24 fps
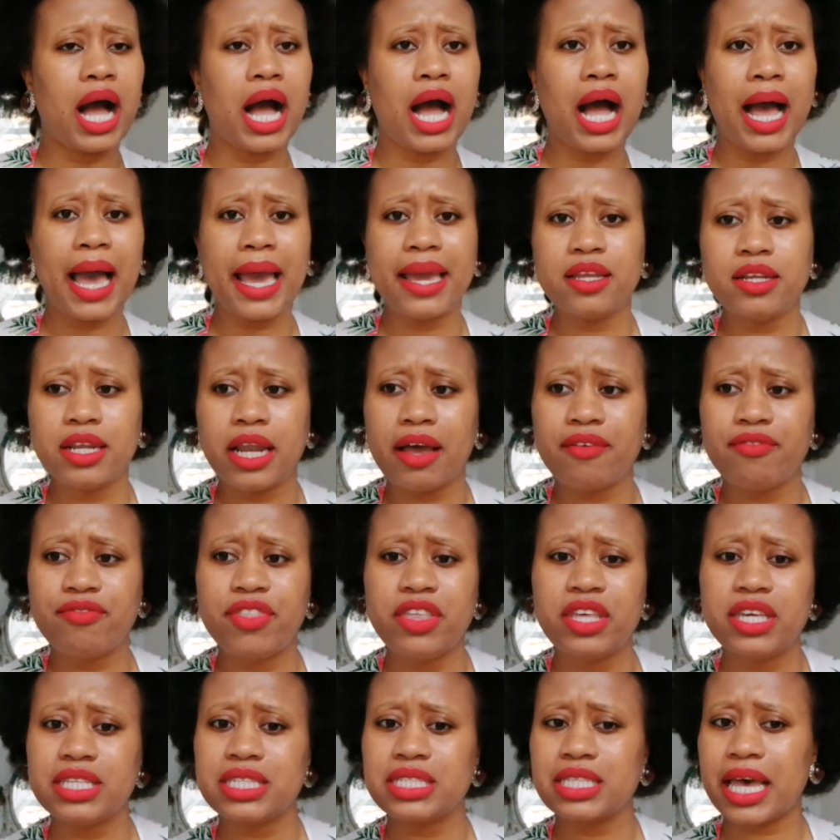I love
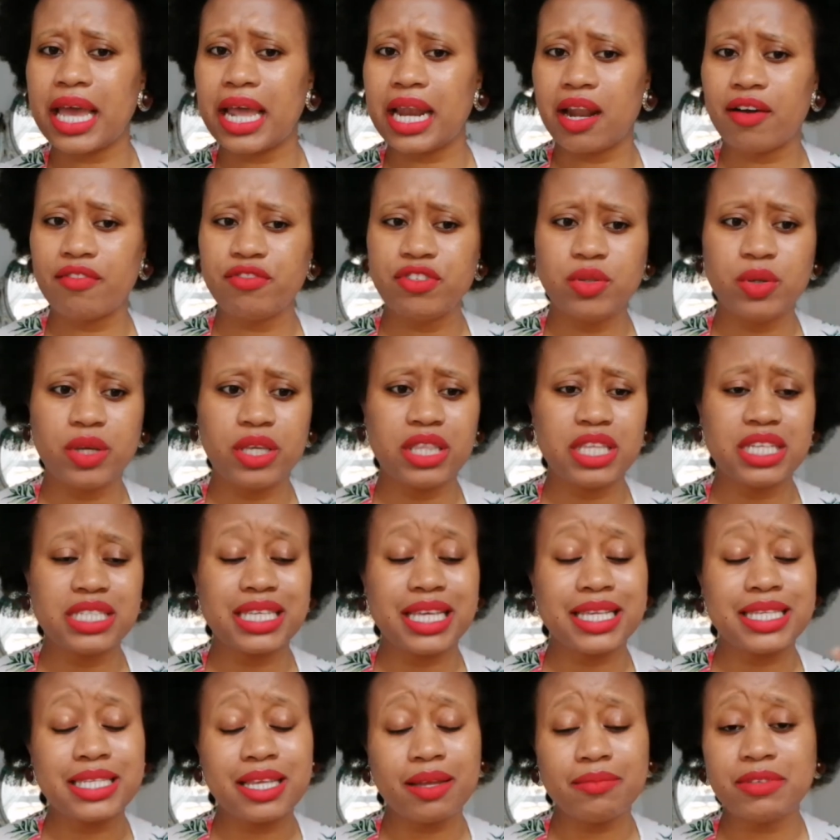this, I love doing this,
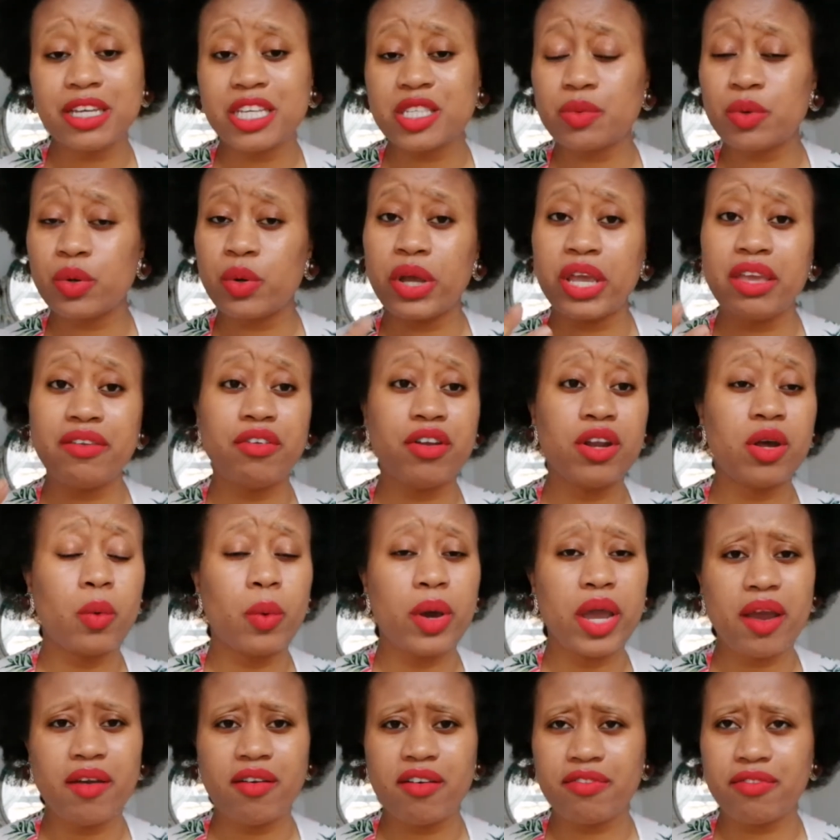and sometimes we're not even
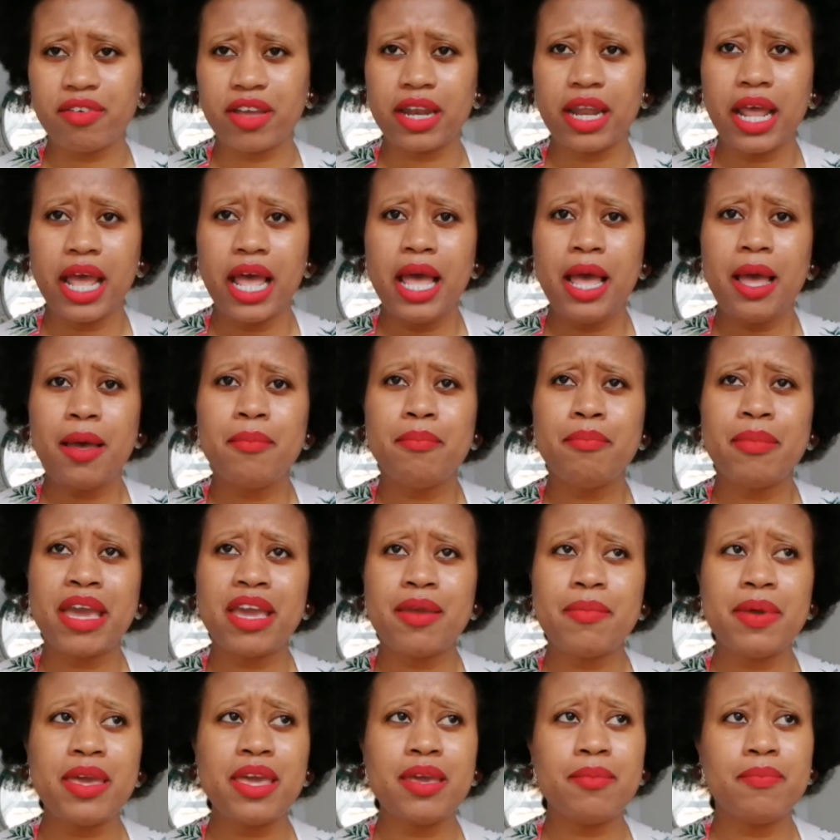aware of it.
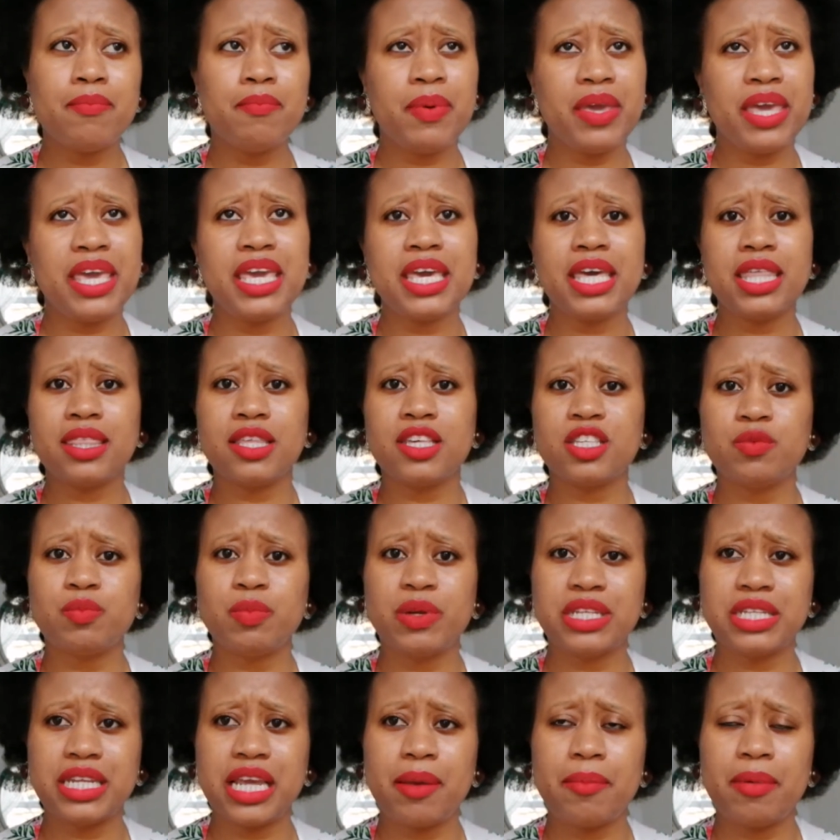Maybe being in this
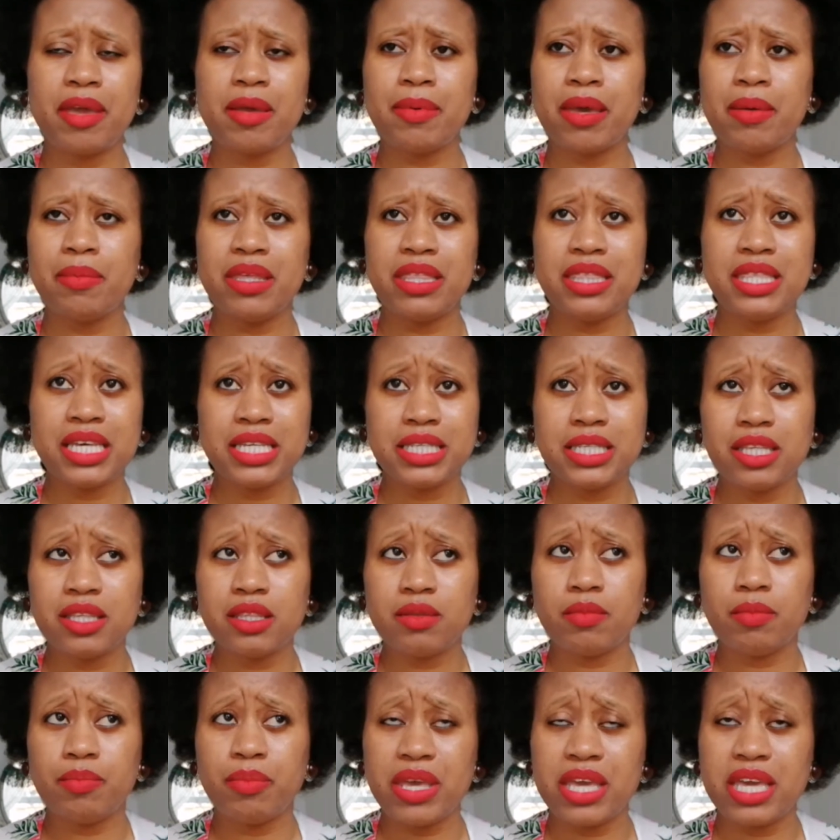pandemic, maybe
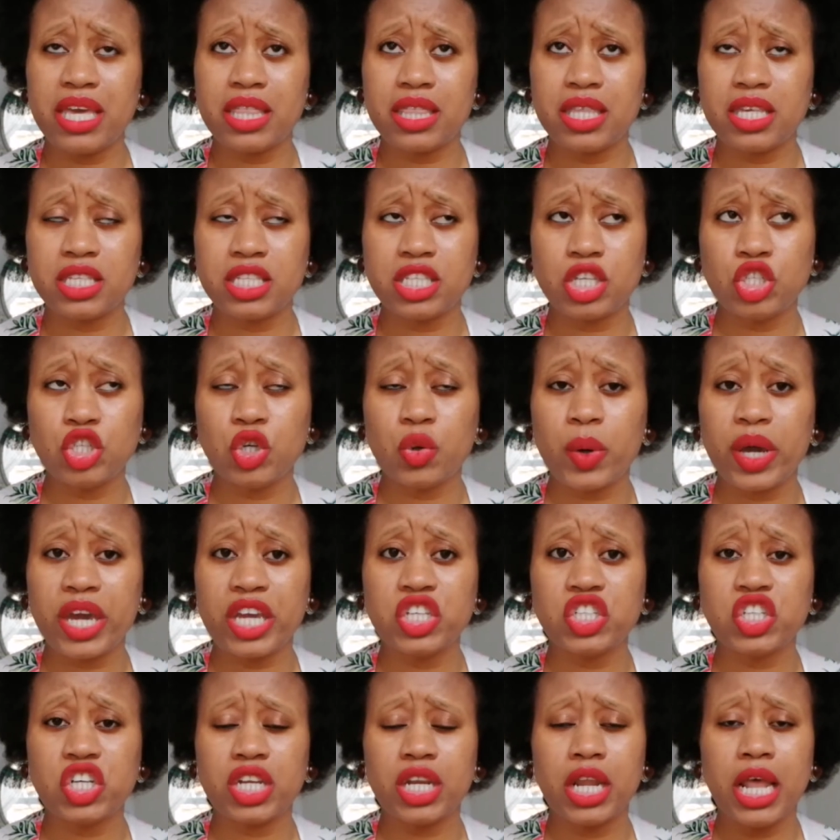being in this
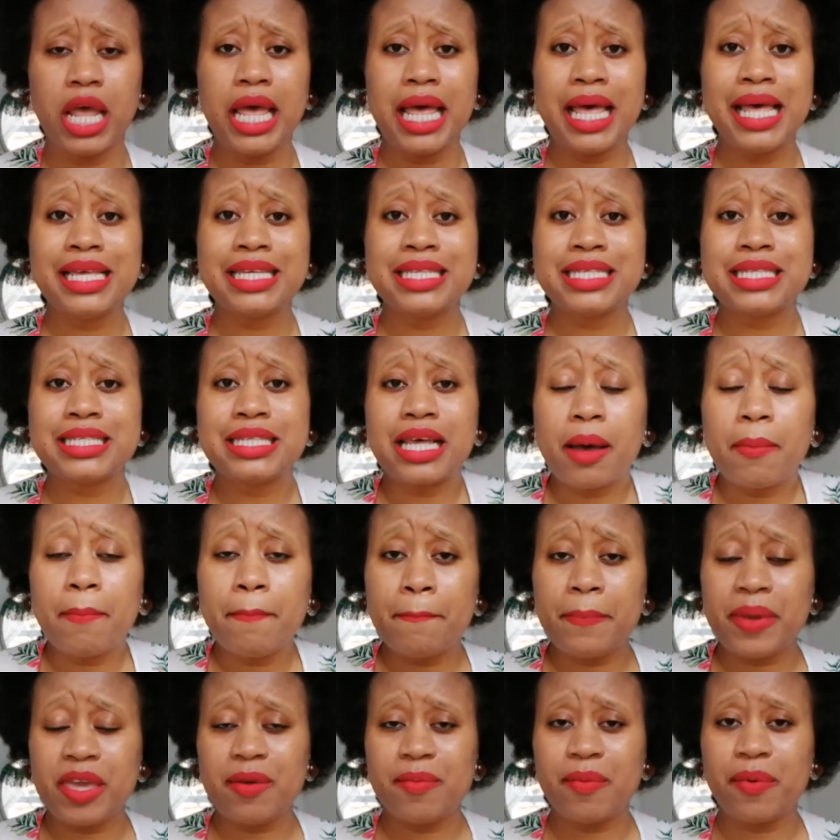situation, some
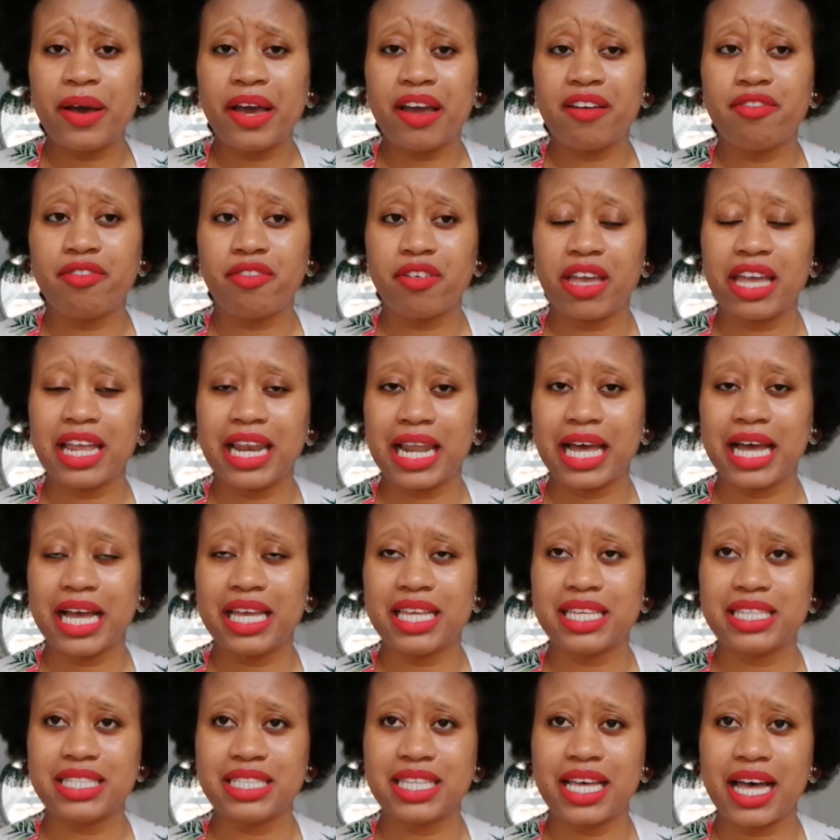people have
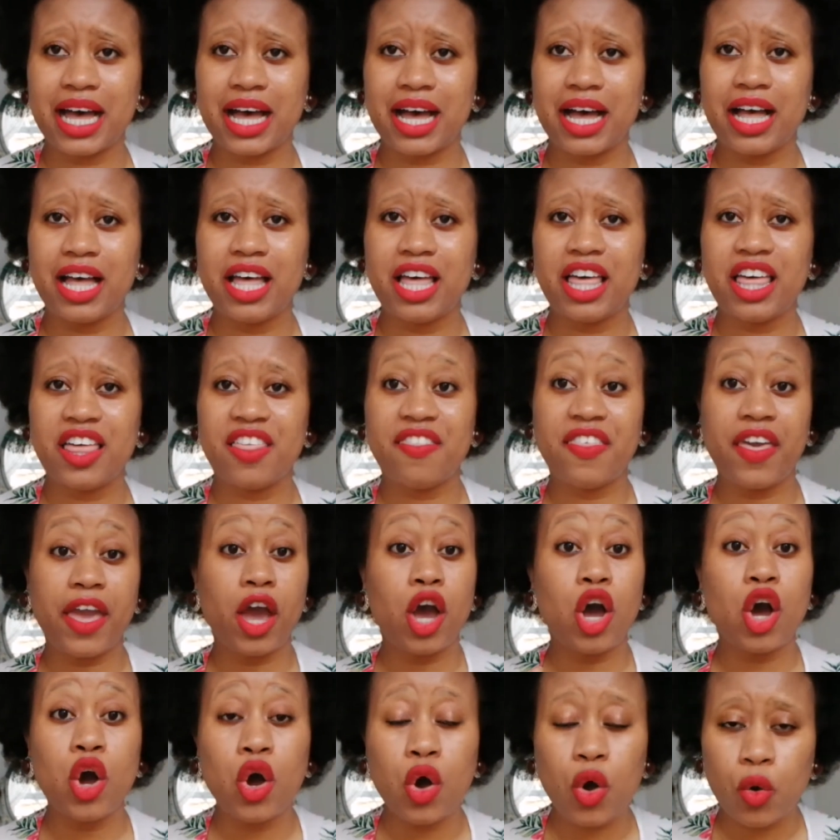realized that their
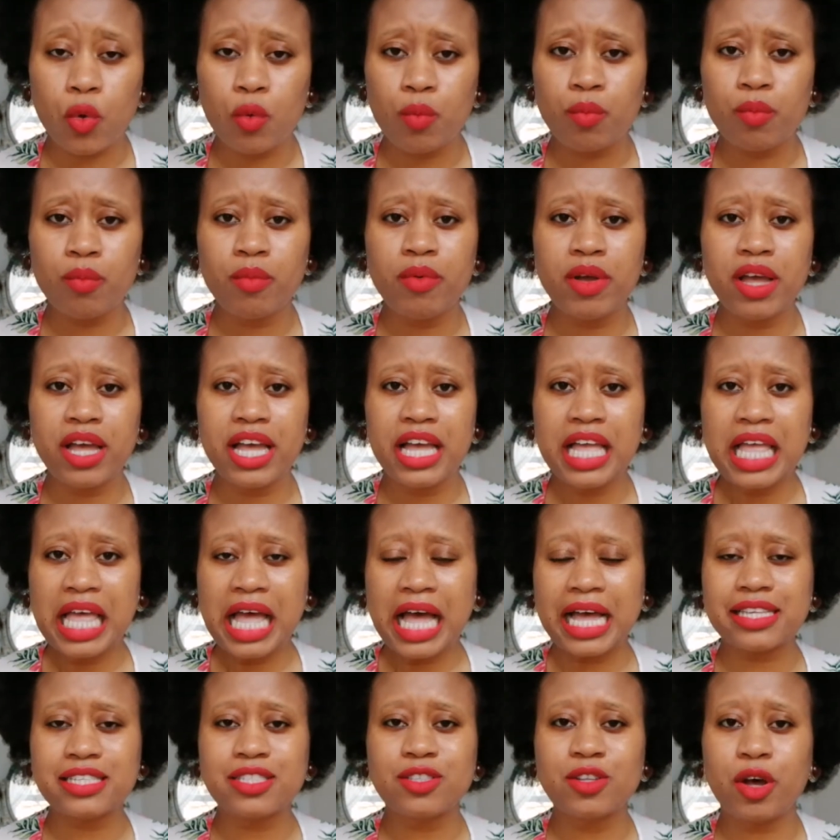home
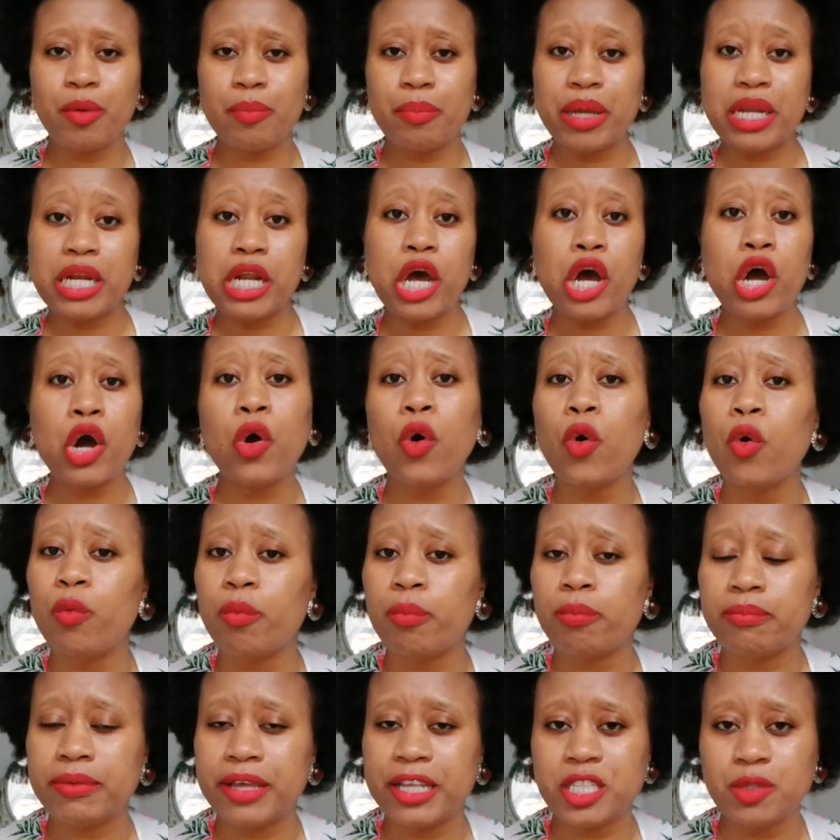has not been a
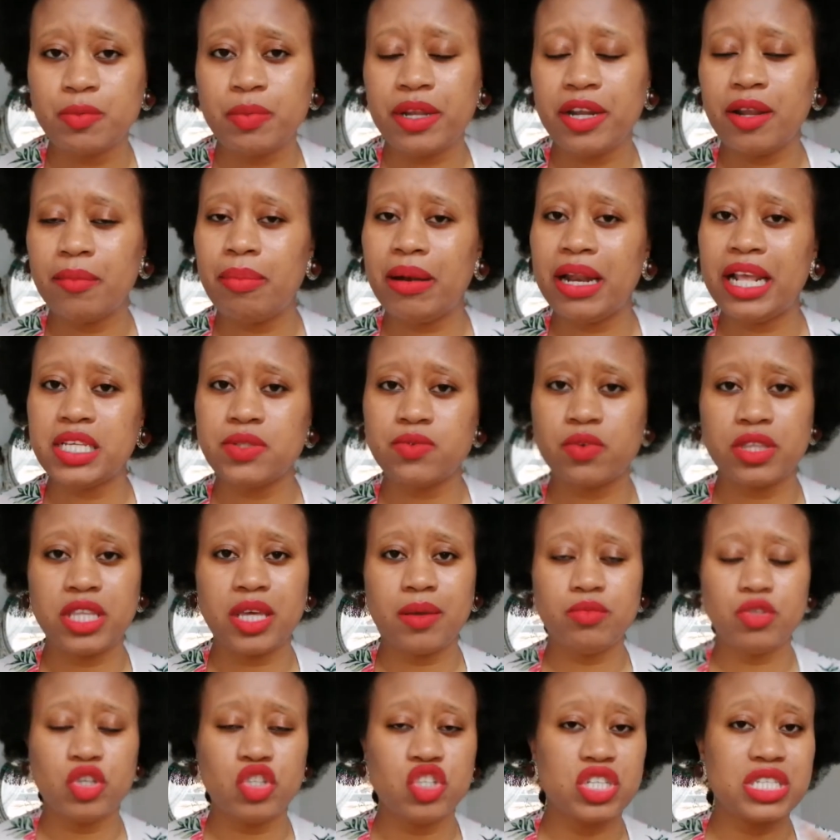home. It's been a place for
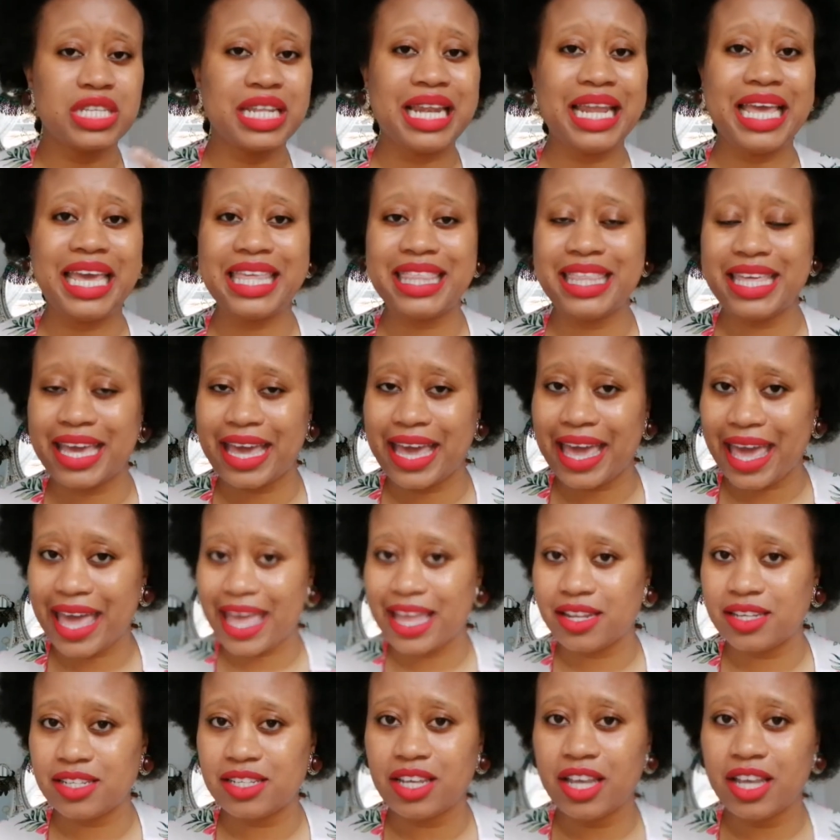them to just lay their head.